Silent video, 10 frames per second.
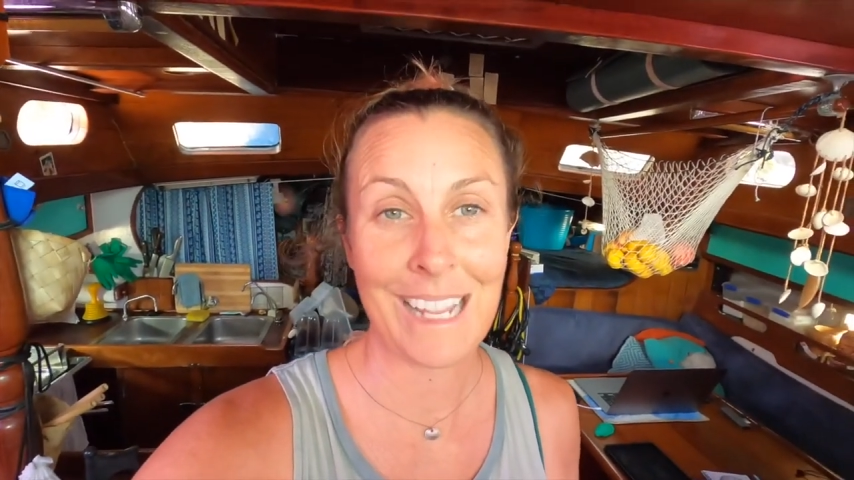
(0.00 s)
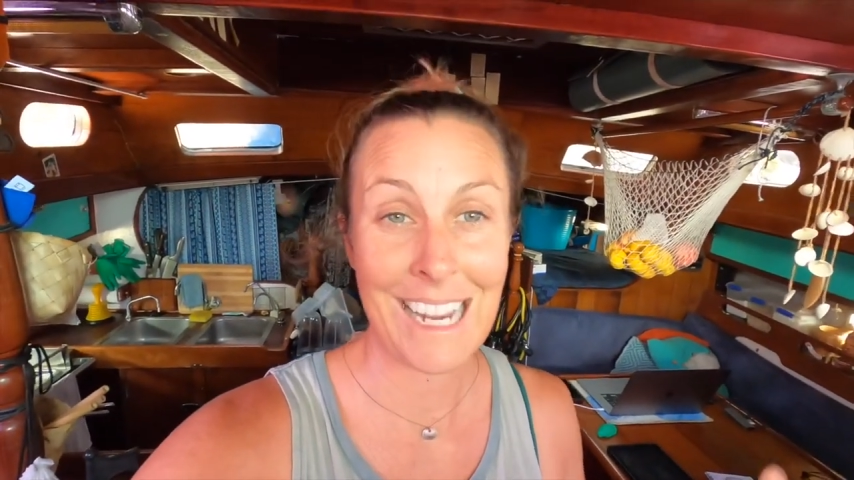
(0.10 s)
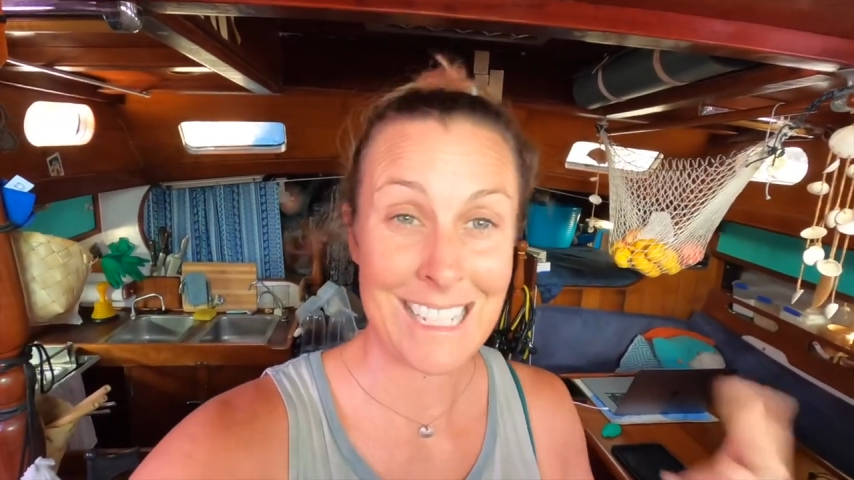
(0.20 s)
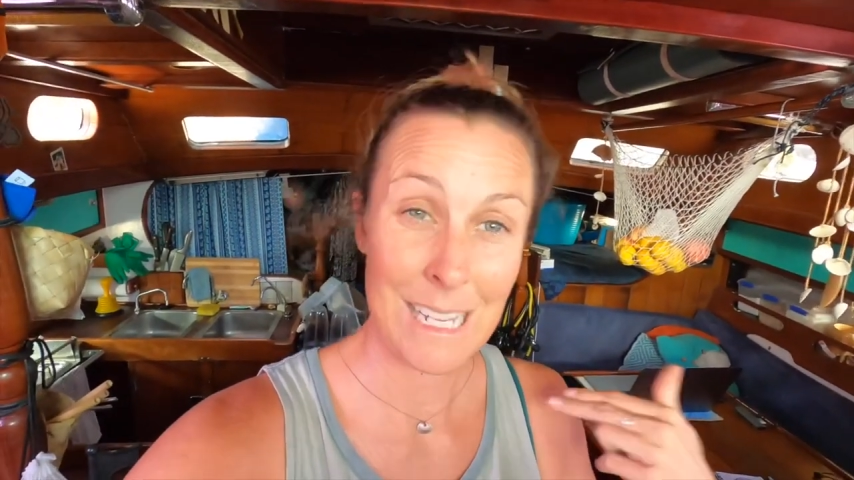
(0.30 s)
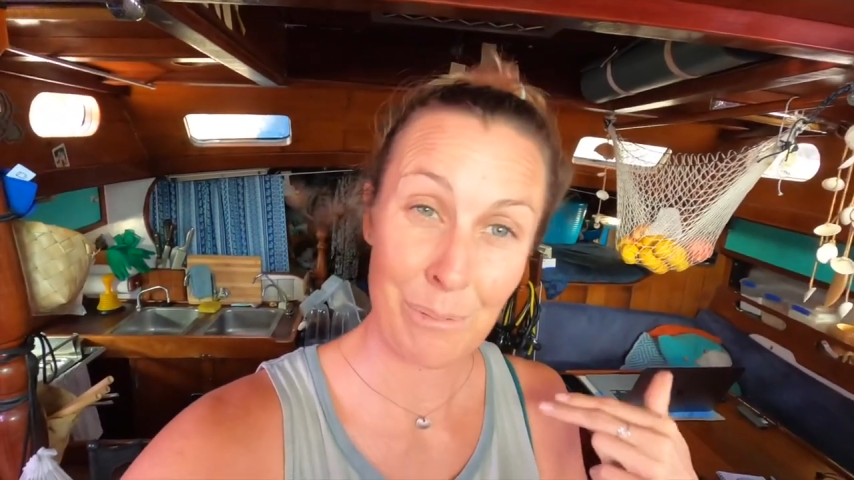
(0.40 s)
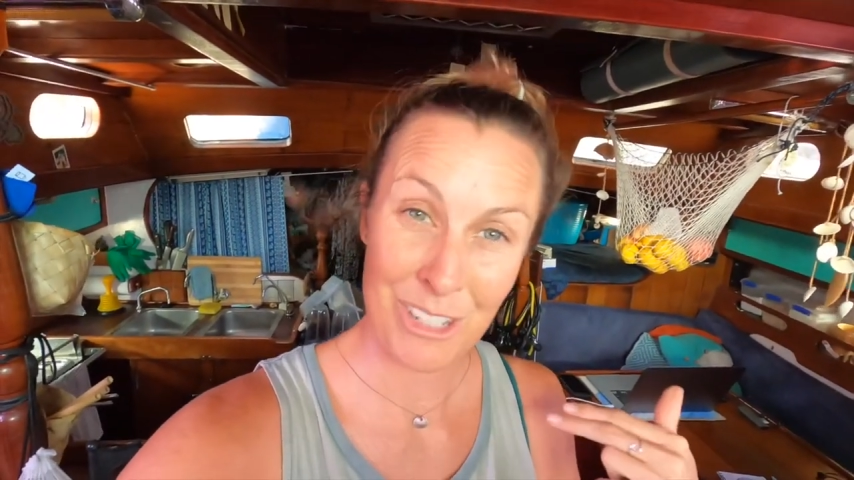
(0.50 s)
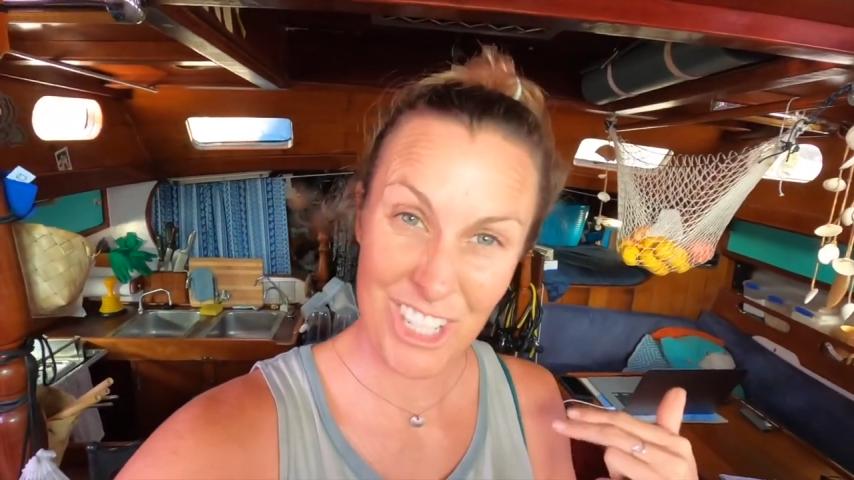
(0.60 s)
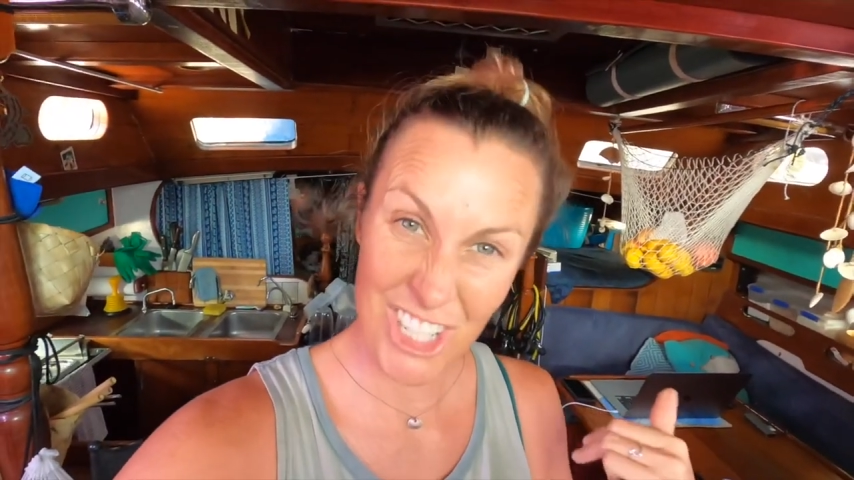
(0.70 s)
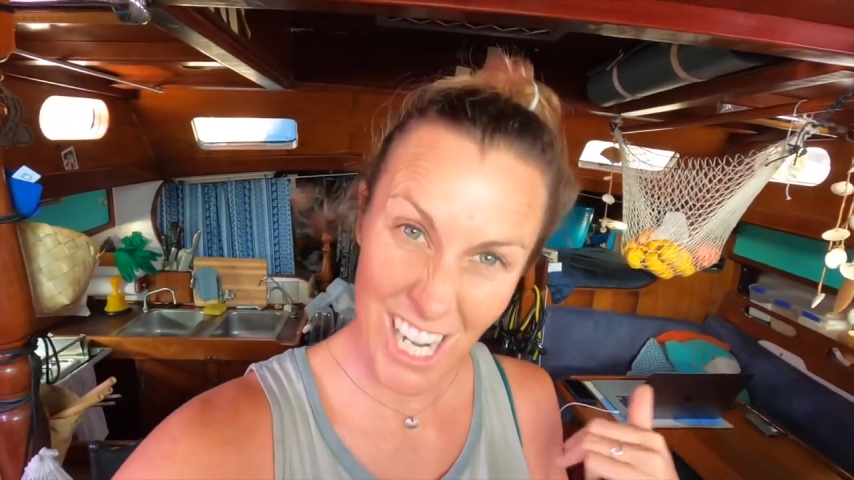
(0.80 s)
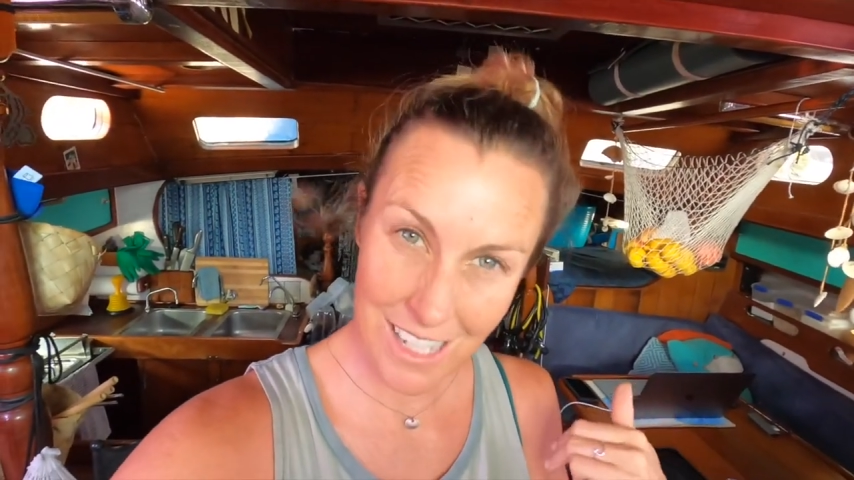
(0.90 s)
get our
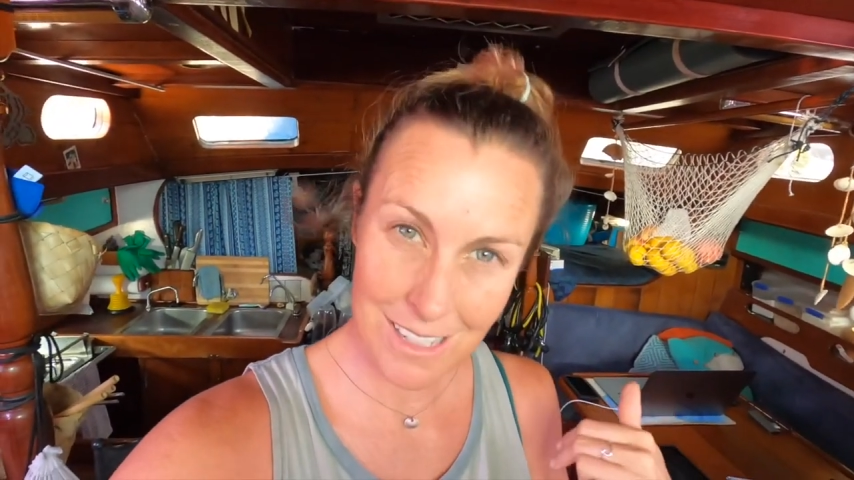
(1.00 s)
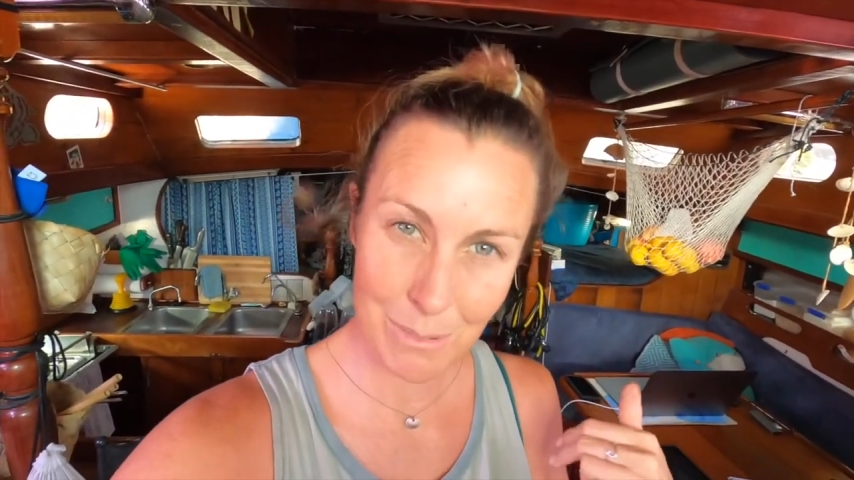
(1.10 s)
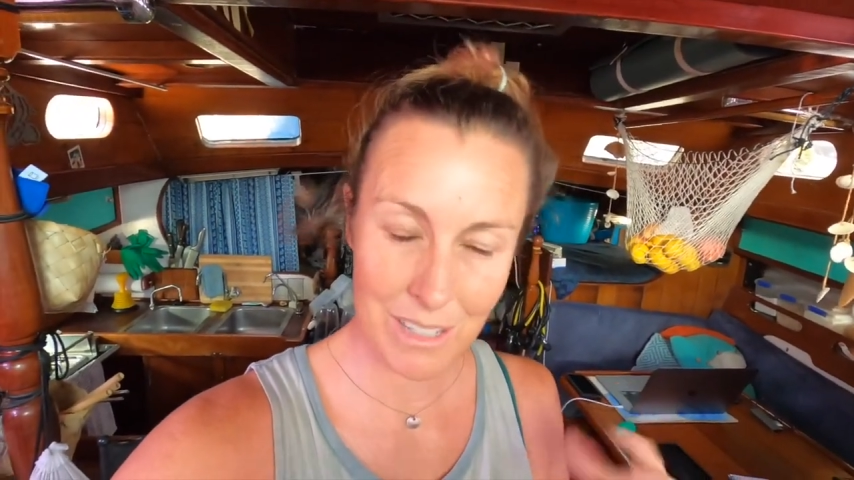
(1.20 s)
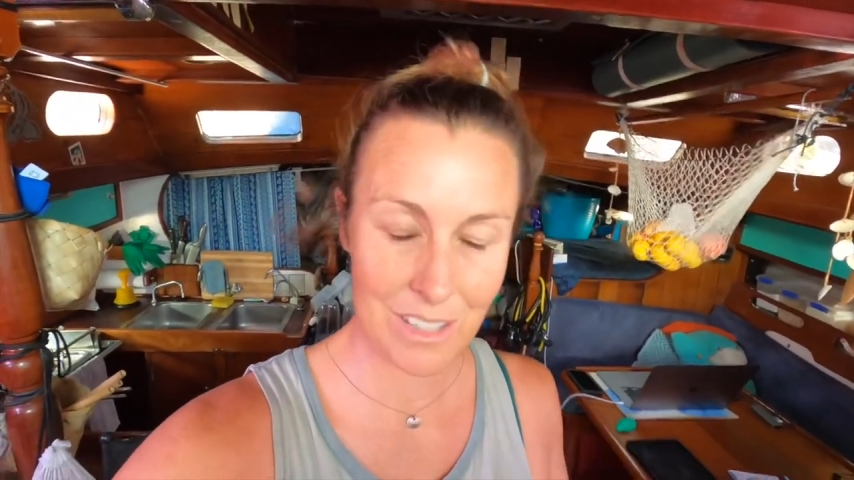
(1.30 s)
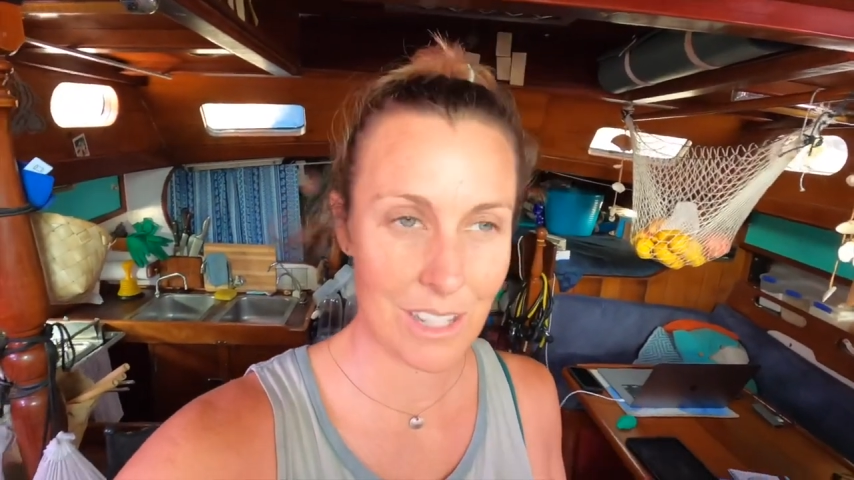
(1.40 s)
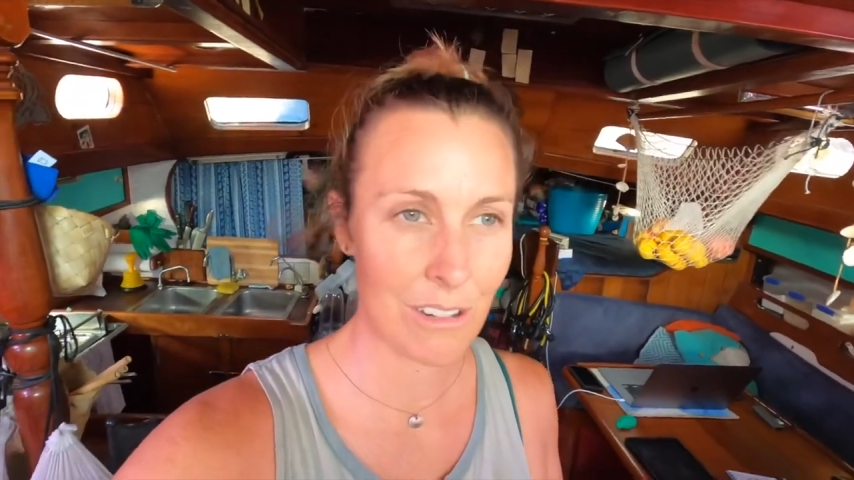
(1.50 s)
temperature checked because of the